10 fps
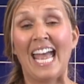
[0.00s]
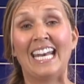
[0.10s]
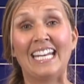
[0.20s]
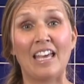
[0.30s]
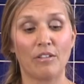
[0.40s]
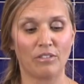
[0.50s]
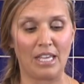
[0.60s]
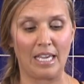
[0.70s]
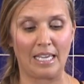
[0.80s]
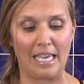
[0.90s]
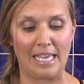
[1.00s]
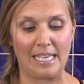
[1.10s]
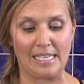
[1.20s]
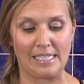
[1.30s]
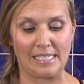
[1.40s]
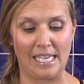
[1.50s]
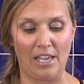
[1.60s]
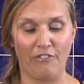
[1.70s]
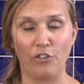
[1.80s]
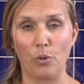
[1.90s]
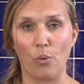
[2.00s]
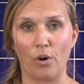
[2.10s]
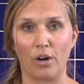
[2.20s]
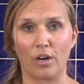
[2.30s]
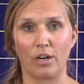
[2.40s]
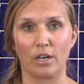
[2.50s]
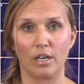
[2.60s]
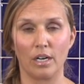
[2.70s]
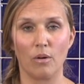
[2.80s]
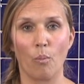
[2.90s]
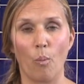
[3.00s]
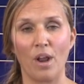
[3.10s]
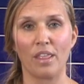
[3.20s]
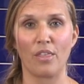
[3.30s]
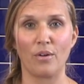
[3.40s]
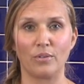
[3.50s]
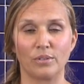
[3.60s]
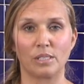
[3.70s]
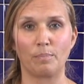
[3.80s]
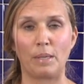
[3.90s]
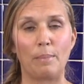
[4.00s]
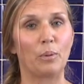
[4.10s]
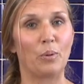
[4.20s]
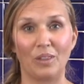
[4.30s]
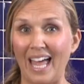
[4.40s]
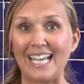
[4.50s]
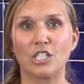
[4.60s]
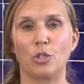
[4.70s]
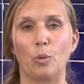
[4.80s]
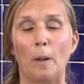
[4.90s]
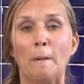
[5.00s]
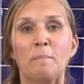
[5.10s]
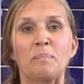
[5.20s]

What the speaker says: And another thing is, if you're one of those people who like to